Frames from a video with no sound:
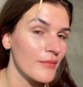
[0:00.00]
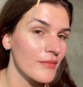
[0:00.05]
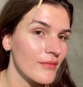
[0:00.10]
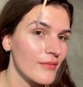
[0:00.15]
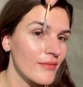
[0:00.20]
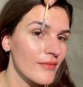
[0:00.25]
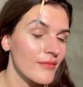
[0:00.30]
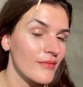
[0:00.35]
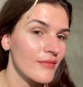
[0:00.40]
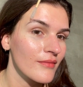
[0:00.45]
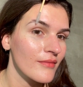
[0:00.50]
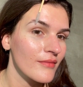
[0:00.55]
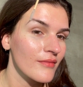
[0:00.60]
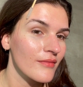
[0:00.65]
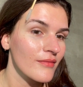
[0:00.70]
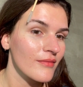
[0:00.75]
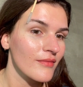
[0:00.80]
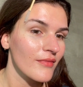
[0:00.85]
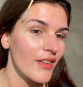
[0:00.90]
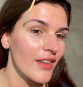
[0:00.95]
be a while
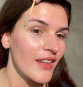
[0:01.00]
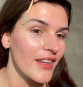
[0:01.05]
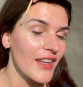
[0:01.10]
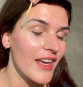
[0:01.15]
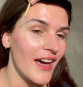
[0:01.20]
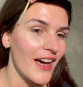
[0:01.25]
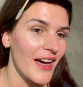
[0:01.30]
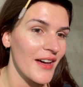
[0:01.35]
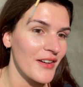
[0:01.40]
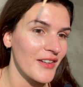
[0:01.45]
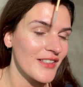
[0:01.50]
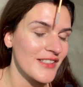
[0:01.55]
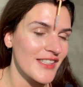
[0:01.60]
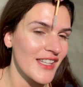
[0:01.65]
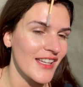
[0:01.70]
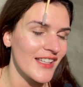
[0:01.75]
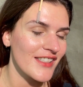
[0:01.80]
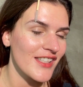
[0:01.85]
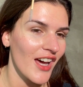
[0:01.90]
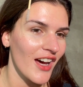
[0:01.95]
now. Yeah, it's, like,
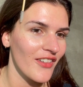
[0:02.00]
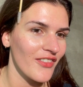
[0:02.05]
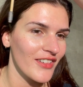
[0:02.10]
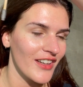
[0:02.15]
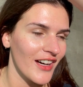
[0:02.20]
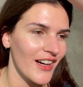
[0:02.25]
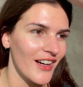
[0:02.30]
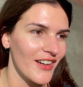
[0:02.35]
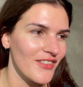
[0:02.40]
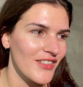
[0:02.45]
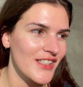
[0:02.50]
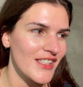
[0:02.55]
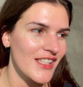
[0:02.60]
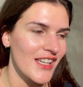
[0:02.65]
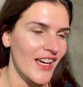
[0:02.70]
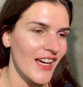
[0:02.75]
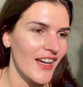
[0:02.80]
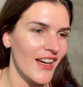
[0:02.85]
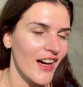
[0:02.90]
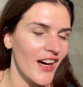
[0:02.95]
it's half and half, isn't
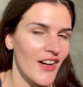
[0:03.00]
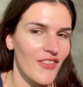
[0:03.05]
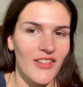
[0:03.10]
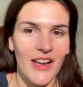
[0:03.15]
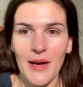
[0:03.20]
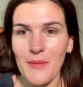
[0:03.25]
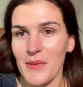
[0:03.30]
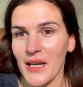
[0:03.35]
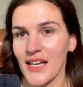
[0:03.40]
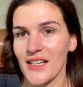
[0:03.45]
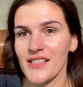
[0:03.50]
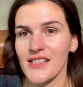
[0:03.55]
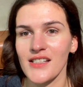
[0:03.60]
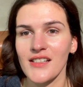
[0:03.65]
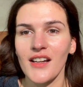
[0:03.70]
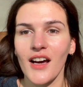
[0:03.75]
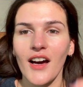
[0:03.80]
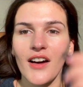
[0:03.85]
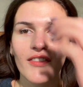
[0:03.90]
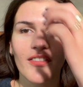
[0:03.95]
it? Half laminated
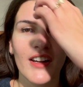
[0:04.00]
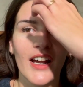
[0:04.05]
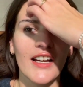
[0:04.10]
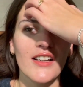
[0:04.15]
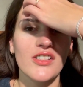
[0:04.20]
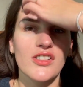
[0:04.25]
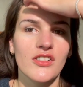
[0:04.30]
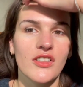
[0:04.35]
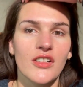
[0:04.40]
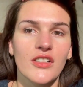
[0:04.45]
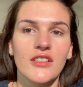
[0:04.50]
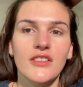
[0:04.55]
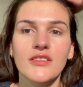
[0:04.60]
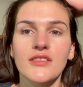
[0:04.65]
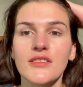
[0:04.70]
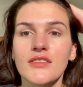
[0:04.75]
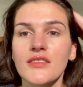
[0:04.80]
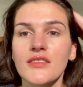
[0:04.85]
and half natural.